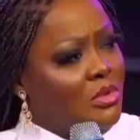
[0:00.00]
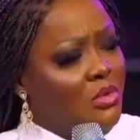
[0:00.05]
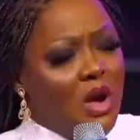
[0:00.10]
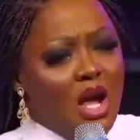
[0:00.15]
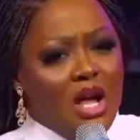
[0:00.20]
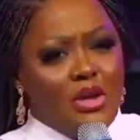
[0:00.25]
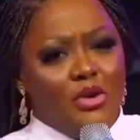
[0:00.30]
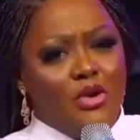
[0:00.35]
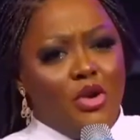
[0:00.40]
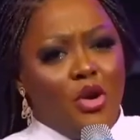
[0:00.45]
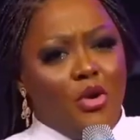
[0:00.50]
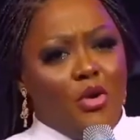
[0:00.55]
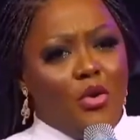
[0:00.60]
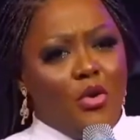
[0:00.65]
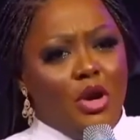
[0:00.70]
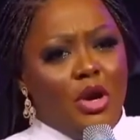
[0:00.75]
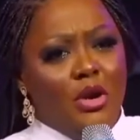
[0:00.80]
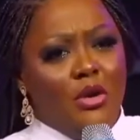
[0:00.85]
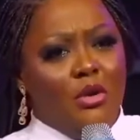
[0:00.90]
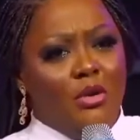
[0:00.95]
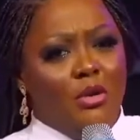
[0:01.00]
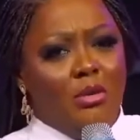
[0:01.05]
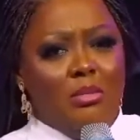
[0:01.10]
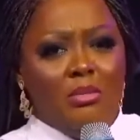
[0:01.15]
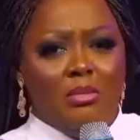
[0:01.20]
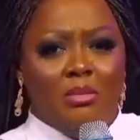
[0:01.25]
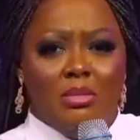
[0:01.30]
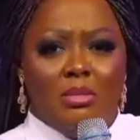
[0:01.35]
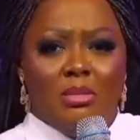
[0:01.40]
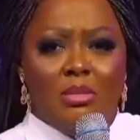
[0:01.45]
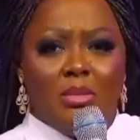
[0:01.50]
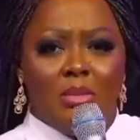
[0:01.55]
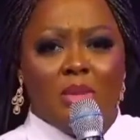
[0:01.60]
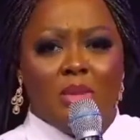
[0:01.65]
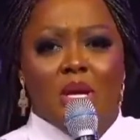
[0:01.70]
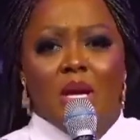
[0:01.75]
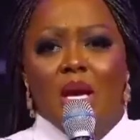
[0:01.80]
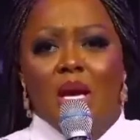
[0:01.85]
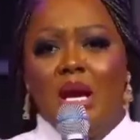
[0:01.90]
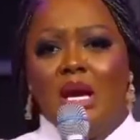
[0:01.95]
are you not going home?
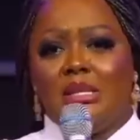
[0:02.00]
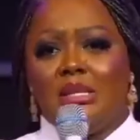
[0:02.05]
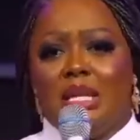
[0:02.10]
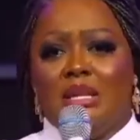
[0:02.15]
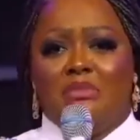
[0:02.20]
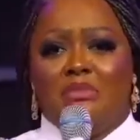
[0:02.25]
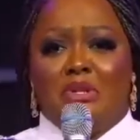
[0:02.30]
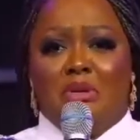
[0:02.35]
I said,